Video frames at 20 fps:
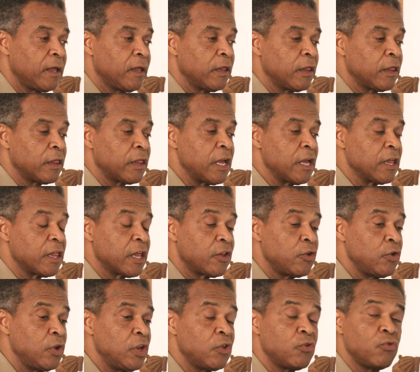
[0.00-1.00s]
things that
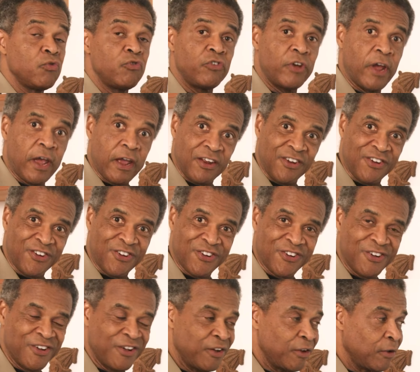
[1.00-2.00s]
you need to change,
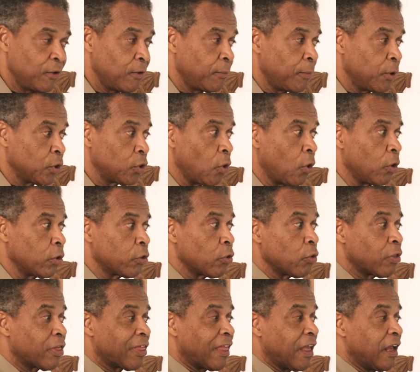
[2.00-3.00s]
but also
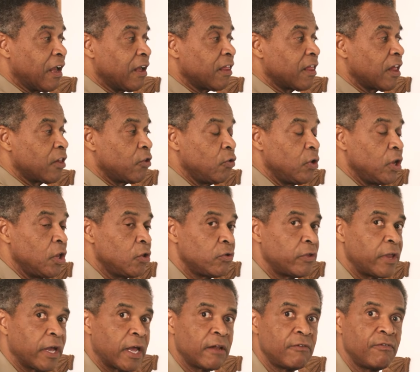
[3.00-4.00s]
things that you need to
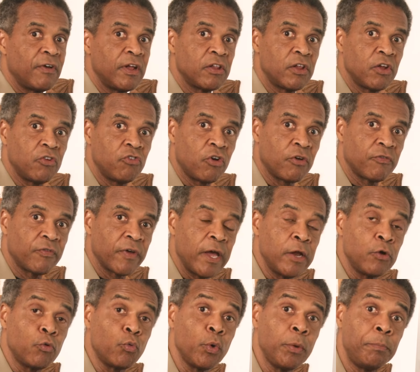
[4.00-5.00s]
take advantage of
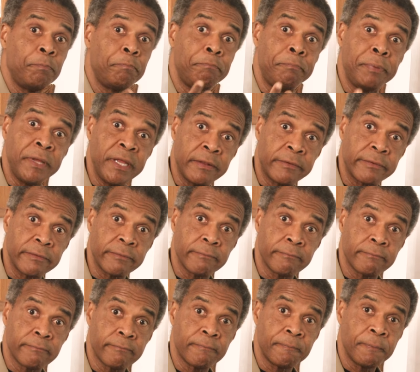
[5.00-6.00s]
and repeat.
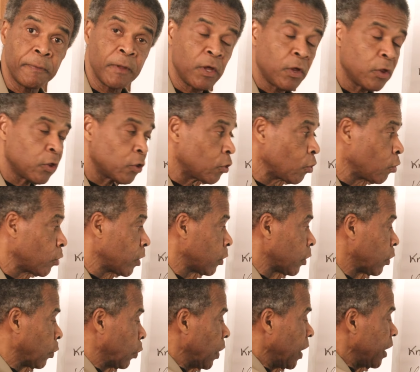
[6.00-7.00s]
So
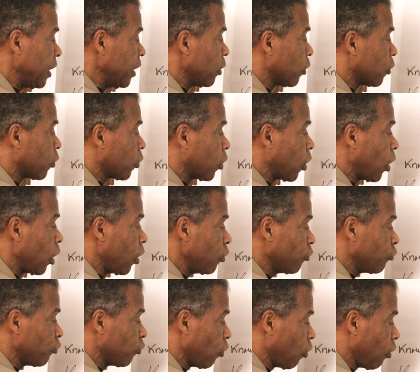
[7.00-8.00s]
creating a
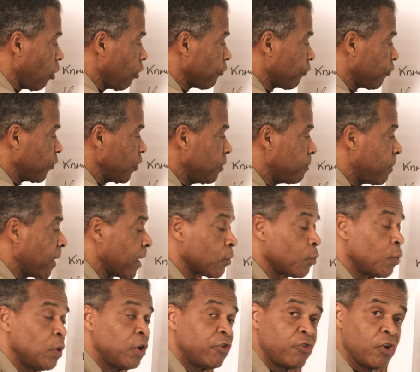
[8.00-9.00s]
culture of feedback
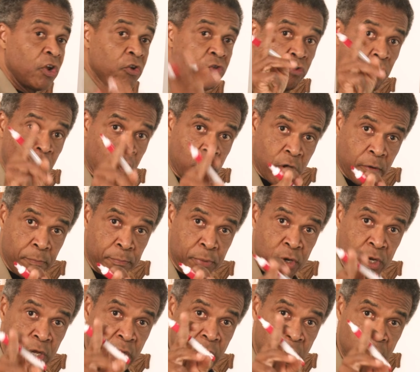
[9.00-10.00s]
within your
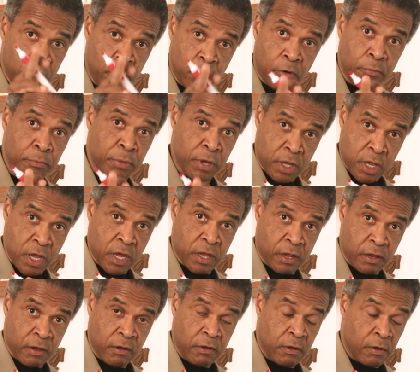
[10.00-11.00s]
company and your business,
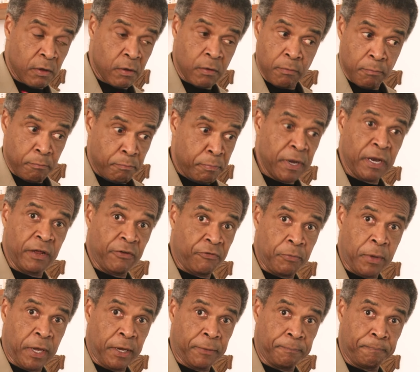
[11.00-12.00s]
believe
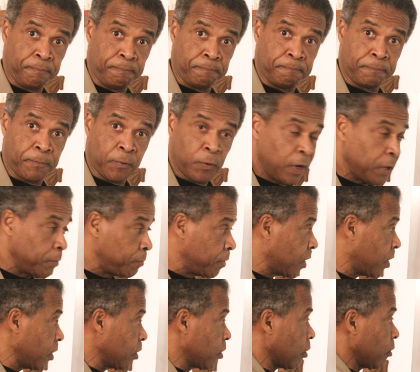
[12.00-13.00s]
me, right?
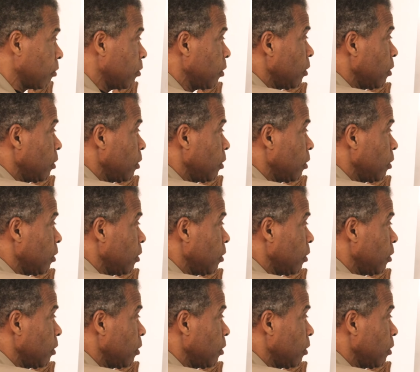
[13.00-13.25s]
Because the